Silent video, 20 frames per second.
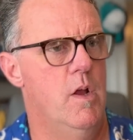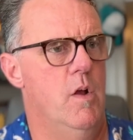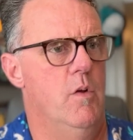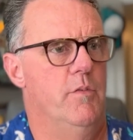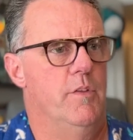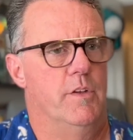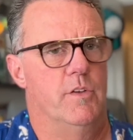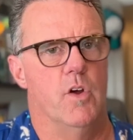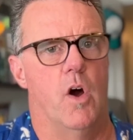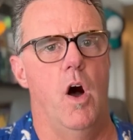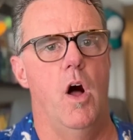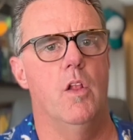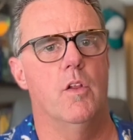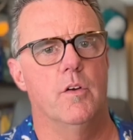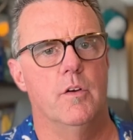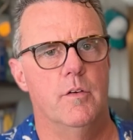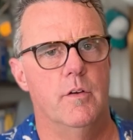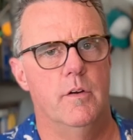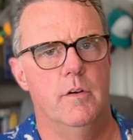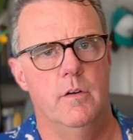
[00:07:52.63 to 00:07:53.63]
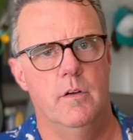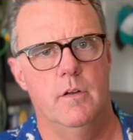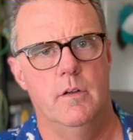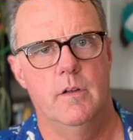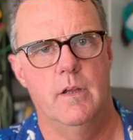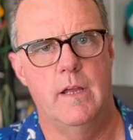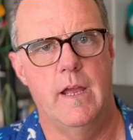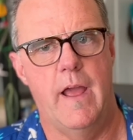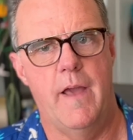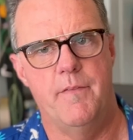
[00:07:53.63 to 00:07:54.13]
the dollar
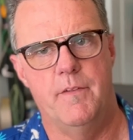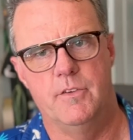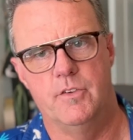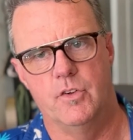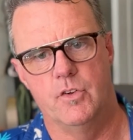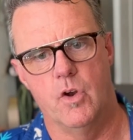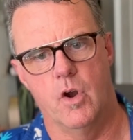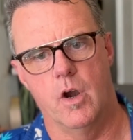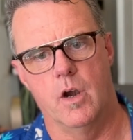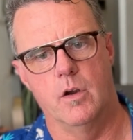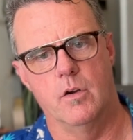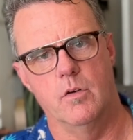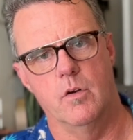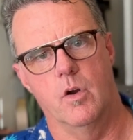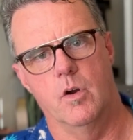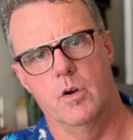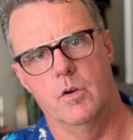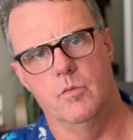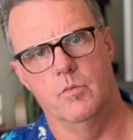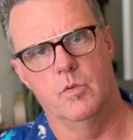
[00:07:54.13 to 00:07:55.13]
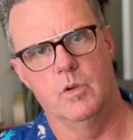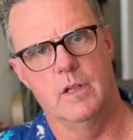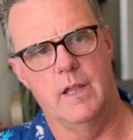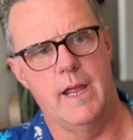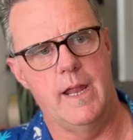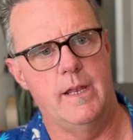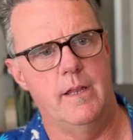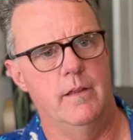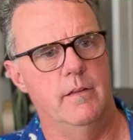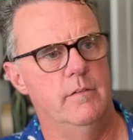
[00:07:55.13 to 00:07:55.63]
and the dinar are
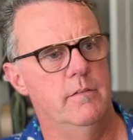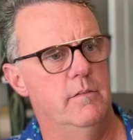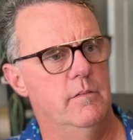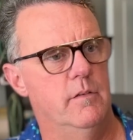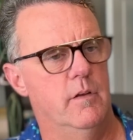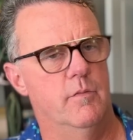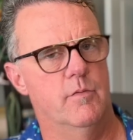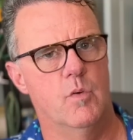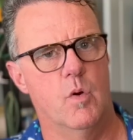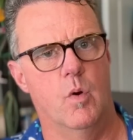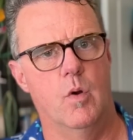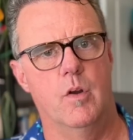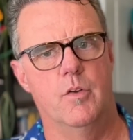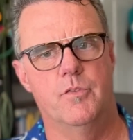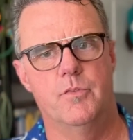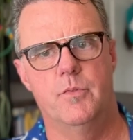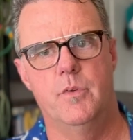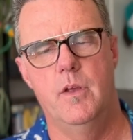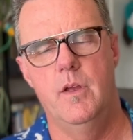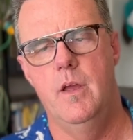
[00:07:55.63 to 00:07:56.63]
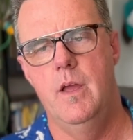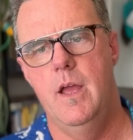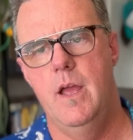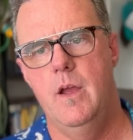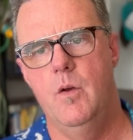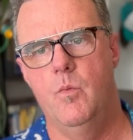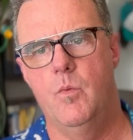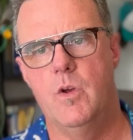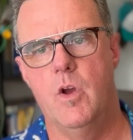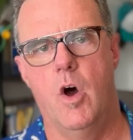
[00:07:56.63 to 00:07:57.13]
related, of course.
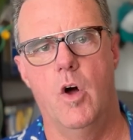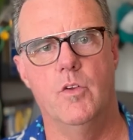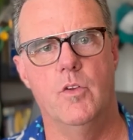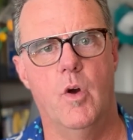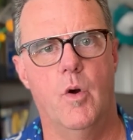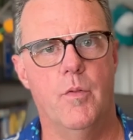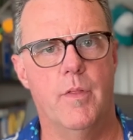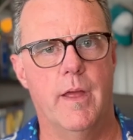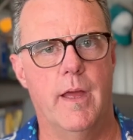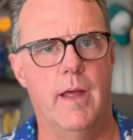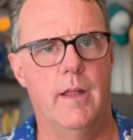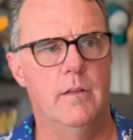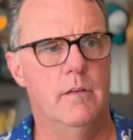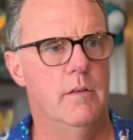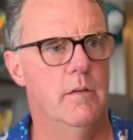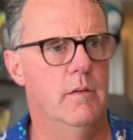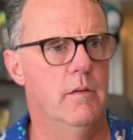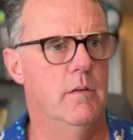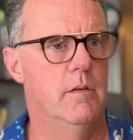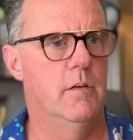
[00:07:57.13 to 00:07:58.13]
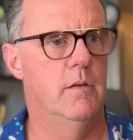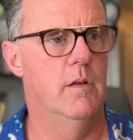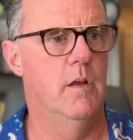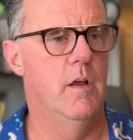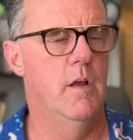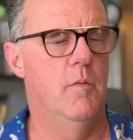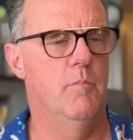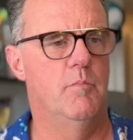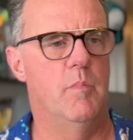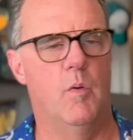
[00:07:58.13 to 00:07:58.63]
We all know that.
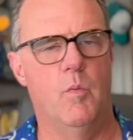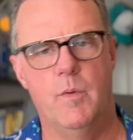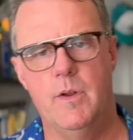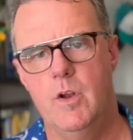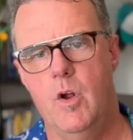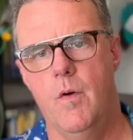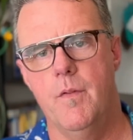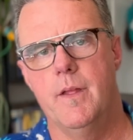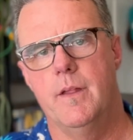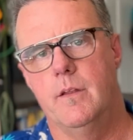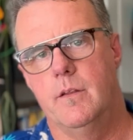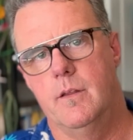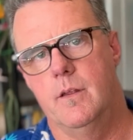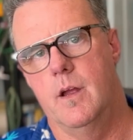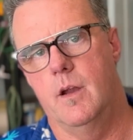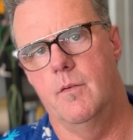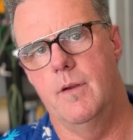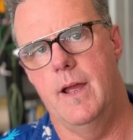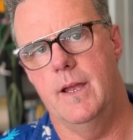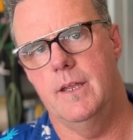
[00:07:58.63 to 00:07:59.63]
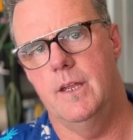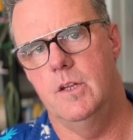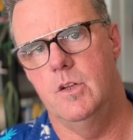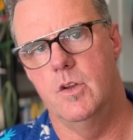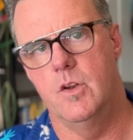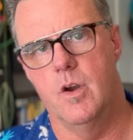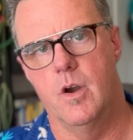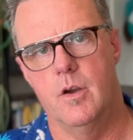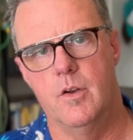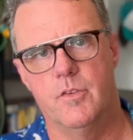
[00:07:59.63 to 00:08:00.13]
But we know that the Iraqi
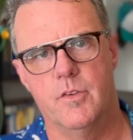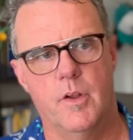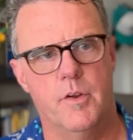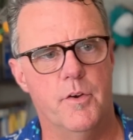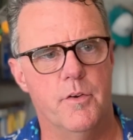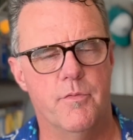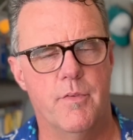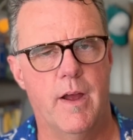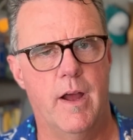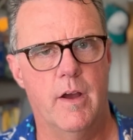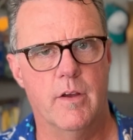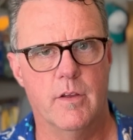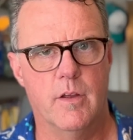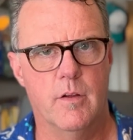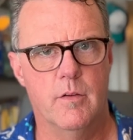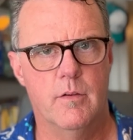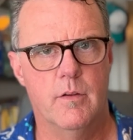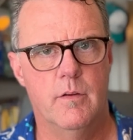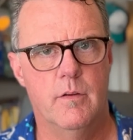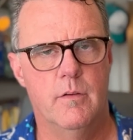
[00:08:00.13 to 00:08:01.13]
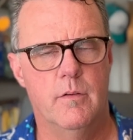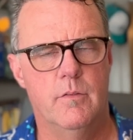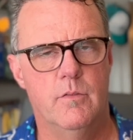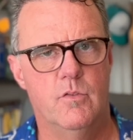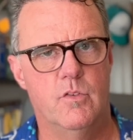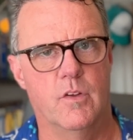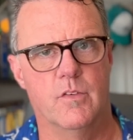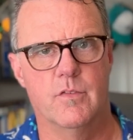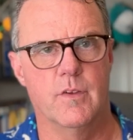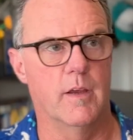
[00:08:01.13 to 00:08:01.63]
dinar is undervalued,
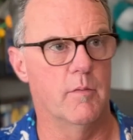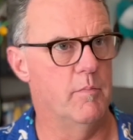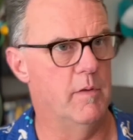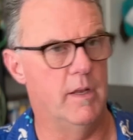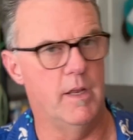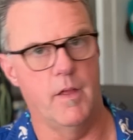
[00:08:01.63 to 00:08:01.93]
just like many